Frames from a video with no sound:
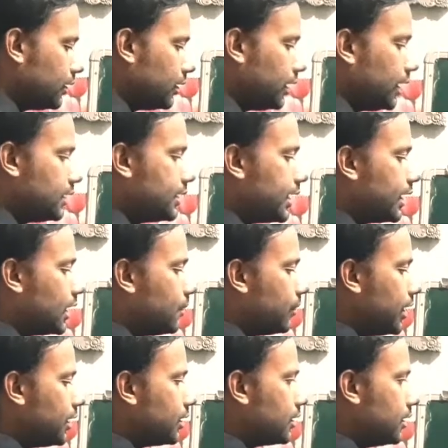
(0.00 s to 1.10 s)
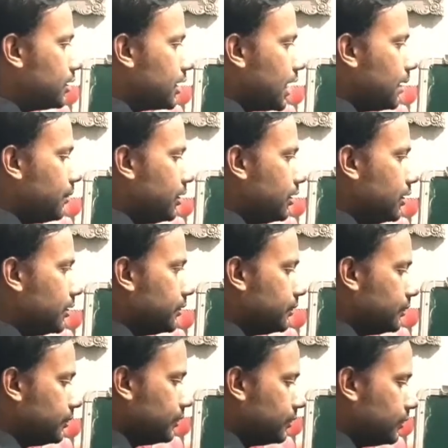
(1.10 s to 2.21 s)
and second time take the time here.
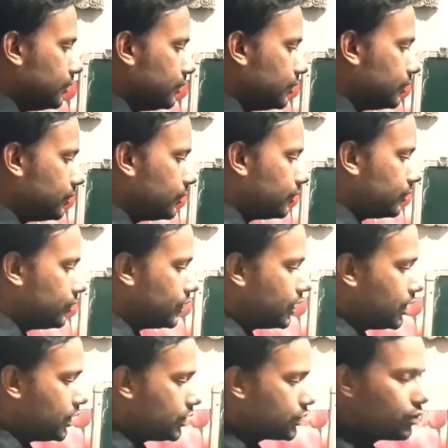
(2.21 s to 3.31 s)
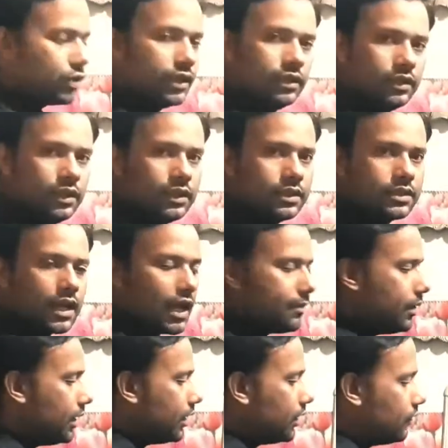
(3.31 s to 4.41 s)
So in this time
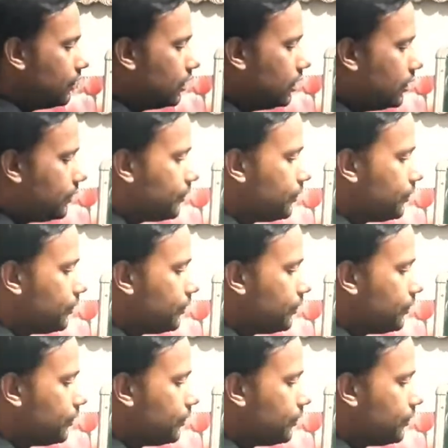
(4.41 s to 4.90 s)
interval,